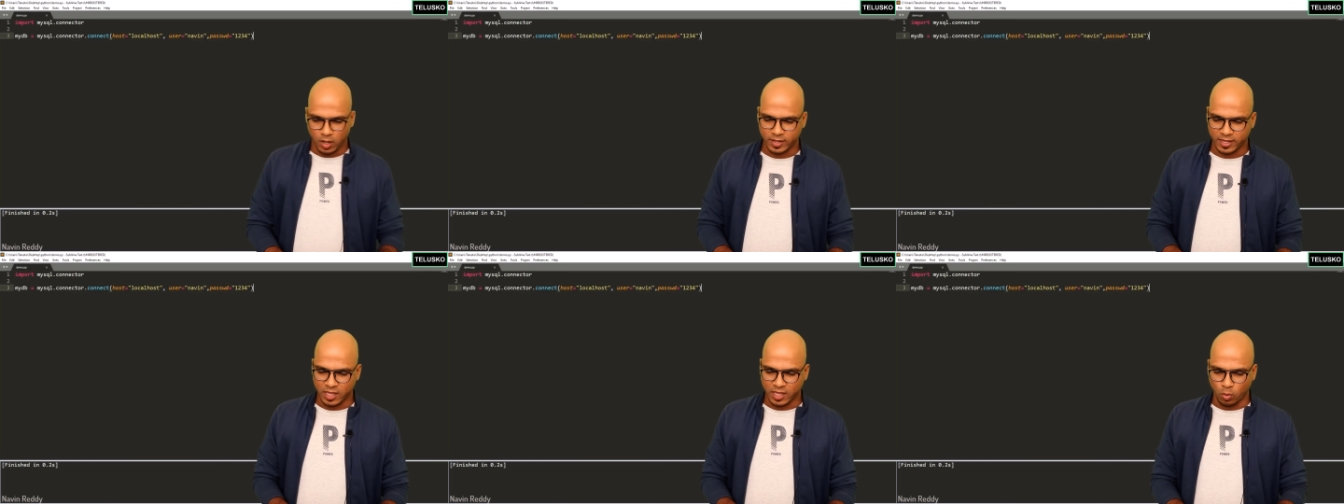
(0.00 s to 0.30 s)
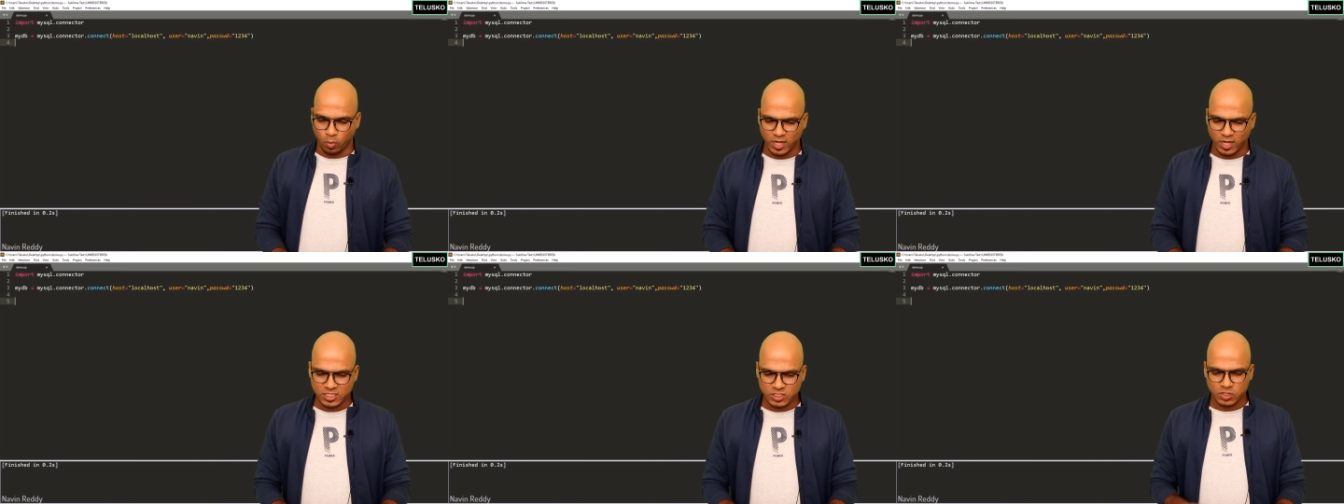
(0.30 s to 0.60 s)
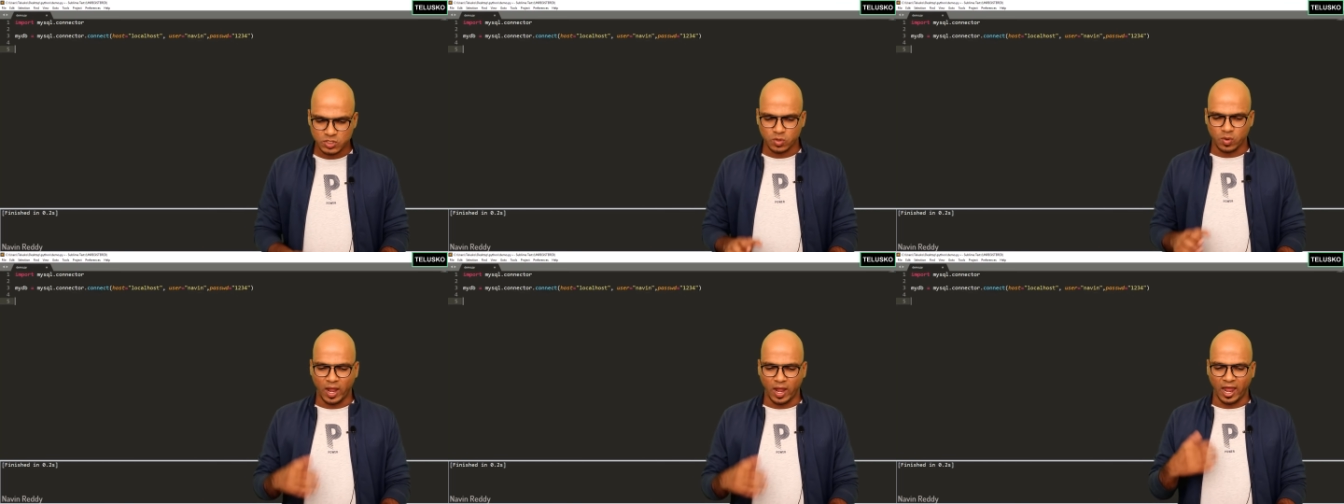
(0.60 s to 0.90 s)
Okay, now
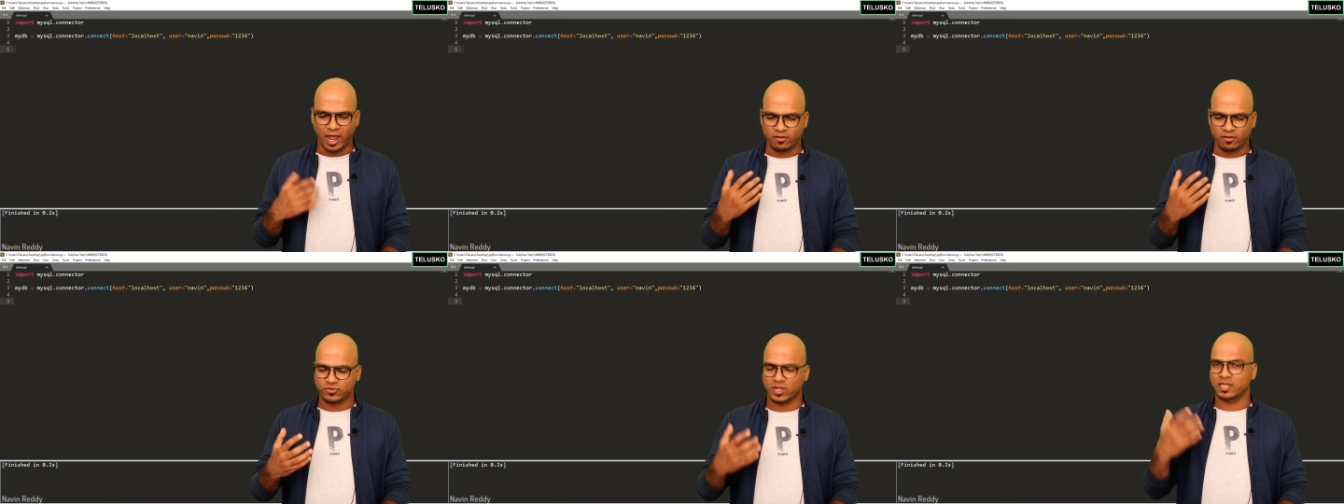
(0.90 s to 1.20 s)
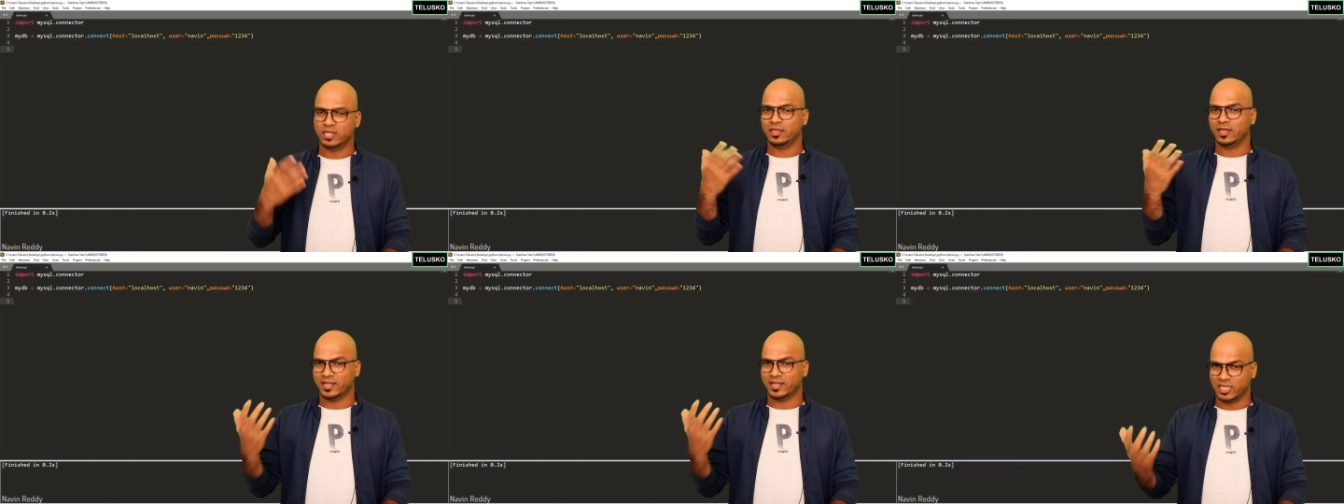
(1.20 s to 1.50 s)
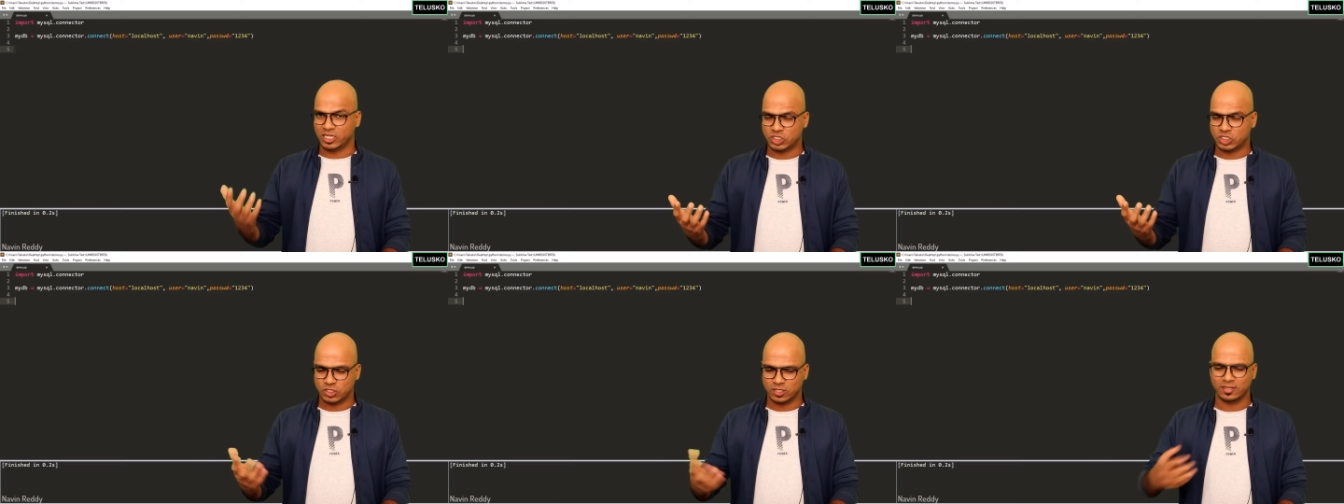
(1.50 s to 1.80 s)
once you have done the
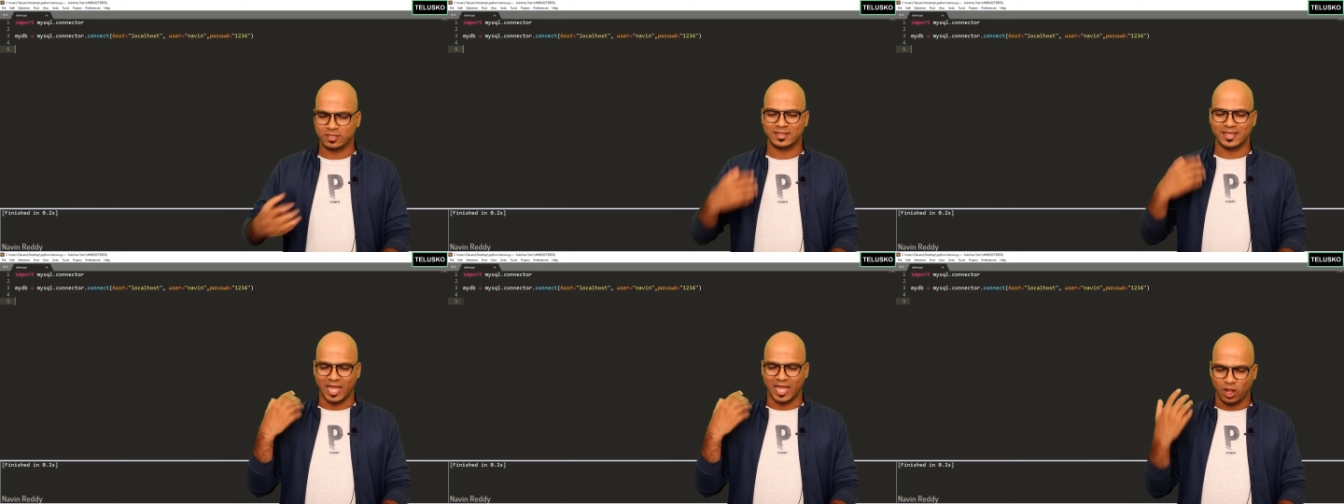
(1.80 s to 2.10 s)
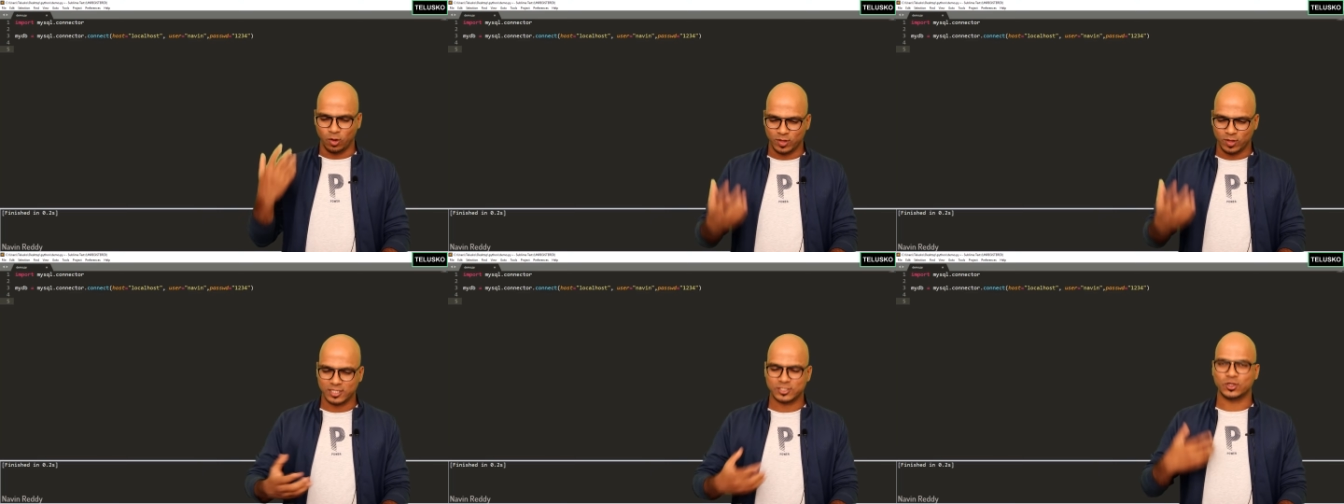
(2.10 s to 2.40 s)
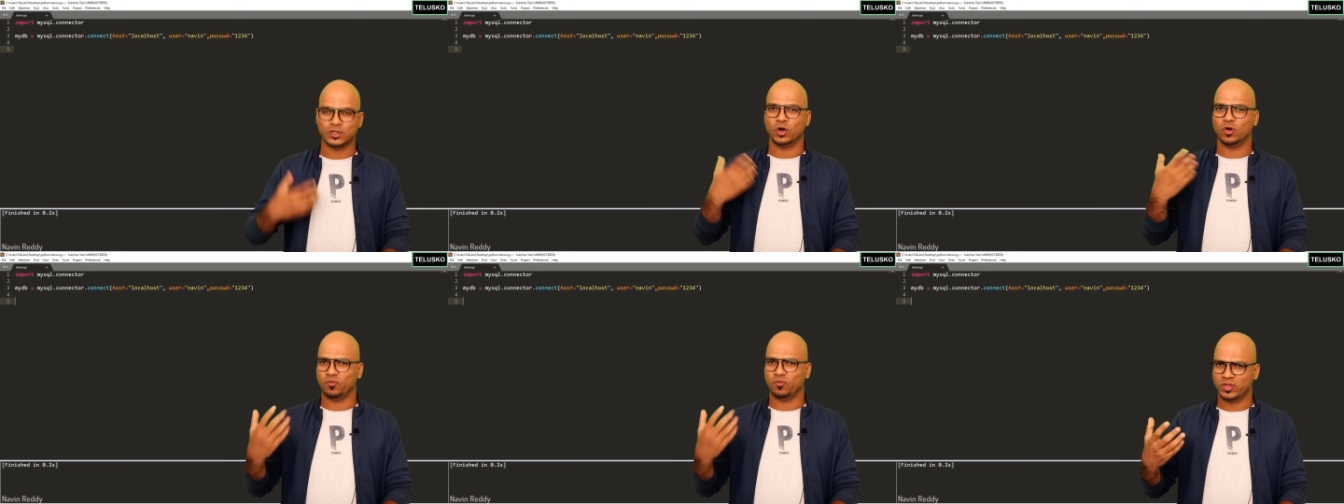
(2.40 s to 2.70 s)
connection, now let's
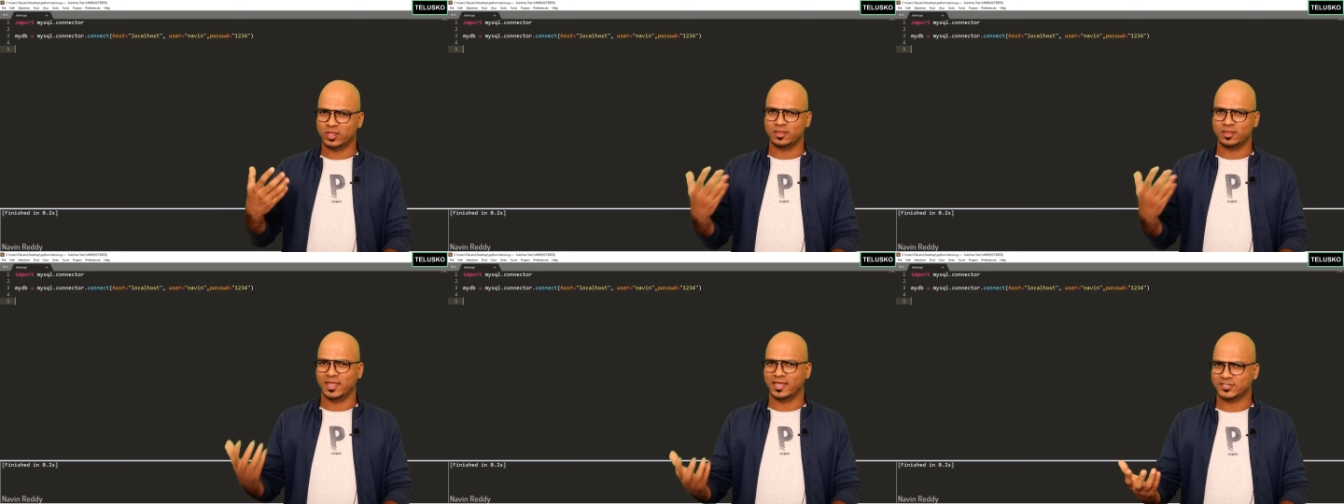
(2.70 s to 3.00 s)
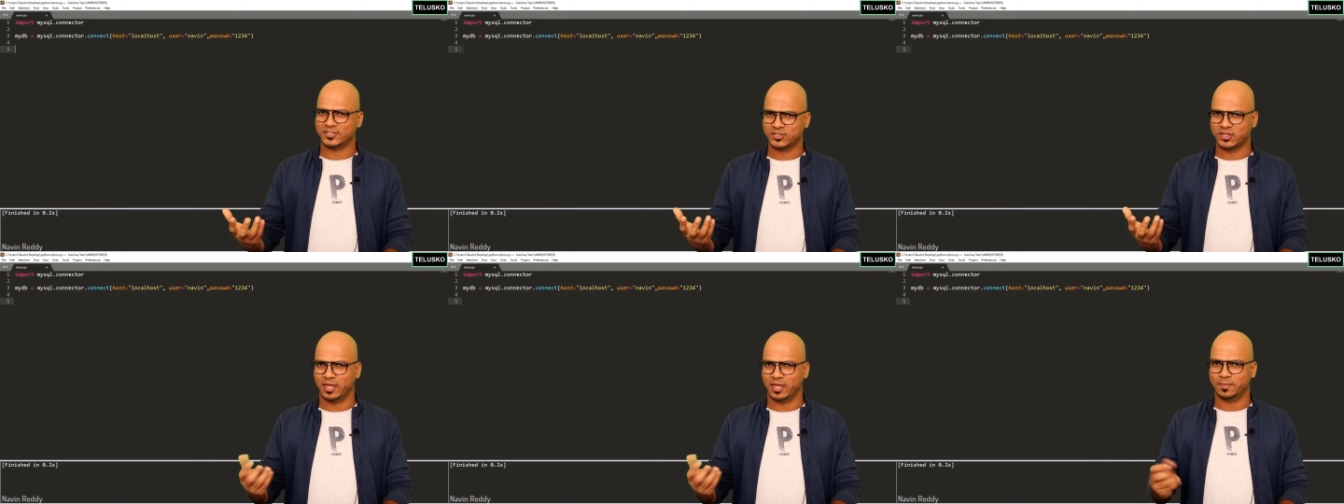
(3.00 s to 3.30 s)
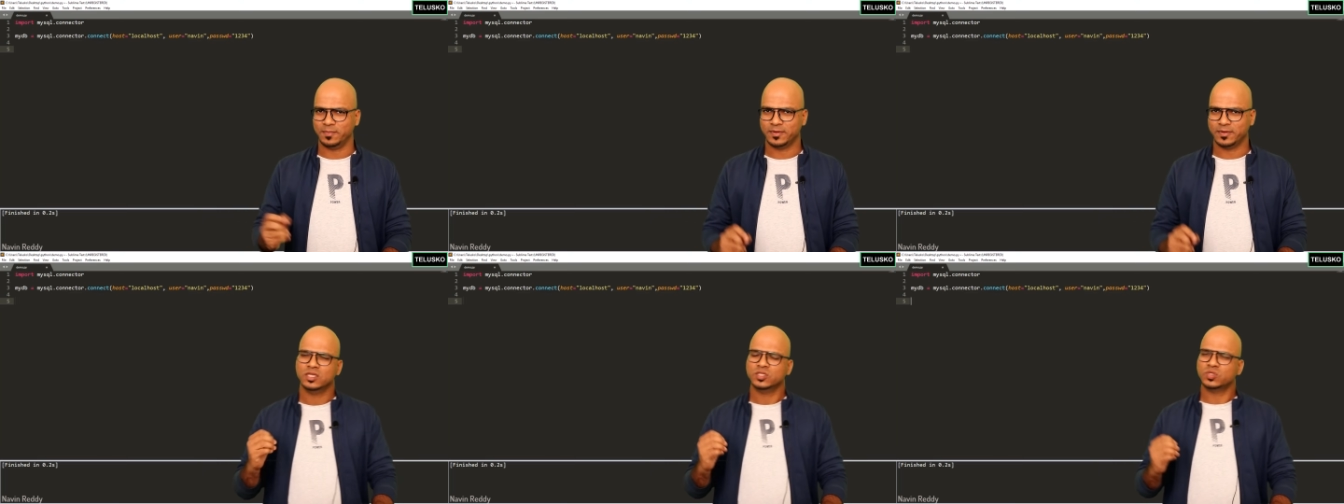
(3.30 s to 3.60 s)
go with next step.